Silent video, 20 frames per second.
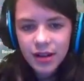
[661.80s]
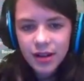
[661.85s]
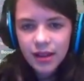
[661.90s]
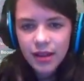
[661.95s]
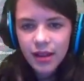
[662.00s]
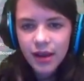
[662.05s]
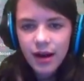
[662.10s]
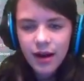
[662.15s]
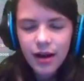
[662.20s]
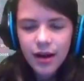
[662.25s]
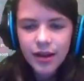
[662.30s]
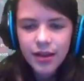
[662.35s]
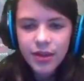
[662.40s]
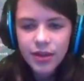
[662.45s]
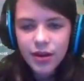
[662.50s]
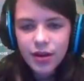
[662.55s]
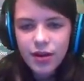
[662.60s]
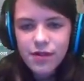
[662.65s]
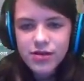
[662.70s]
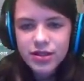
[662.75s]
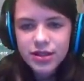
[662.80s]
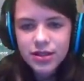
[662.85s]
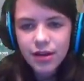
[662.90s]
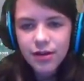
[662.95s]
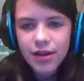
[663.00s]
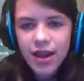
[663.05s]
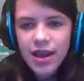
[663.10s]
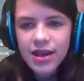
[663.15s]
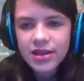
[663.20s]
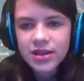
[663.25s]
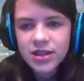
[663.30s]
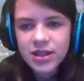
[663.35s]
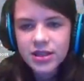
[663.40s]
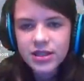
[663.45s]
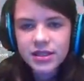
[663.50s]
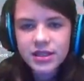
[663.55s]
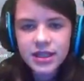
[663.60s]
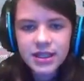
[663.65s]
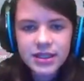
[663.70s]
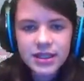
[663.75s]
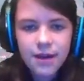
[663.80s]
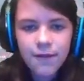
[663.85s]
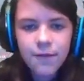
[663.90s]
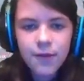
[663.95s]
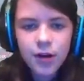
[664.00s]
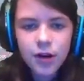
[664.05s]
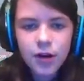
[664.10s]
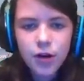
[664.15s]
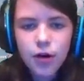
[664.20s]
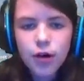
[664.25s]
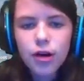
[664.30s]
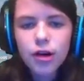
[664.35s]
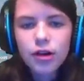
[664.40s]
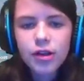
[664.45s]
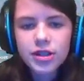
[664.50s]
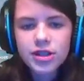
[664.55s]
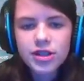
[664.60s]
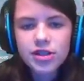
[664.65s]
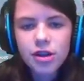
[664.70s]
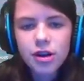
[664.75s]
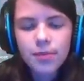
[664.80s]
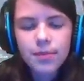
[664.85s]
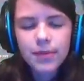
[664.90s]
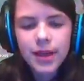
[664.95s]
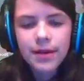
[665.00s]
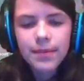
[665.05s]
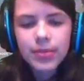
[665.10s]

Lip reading: on those locations, except for Coral and Slurpy.